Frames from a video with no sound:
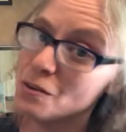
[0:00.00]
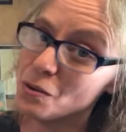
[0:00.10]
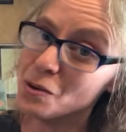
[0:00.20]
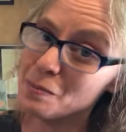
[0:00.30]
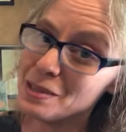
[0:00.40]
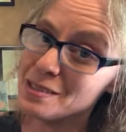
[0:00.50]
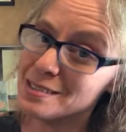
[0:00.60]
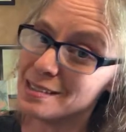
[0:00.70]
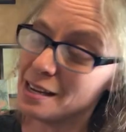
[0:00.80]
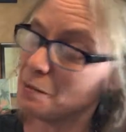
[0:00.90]
or be the
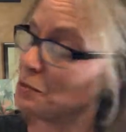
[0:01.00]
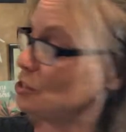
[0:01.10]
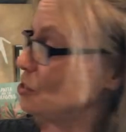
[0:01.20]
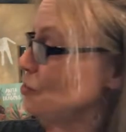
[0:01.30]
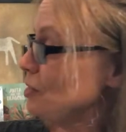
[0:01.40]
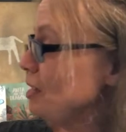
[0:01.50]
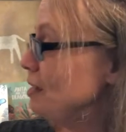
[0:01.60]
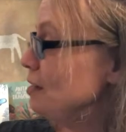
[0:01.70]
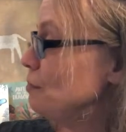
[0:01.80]
same to create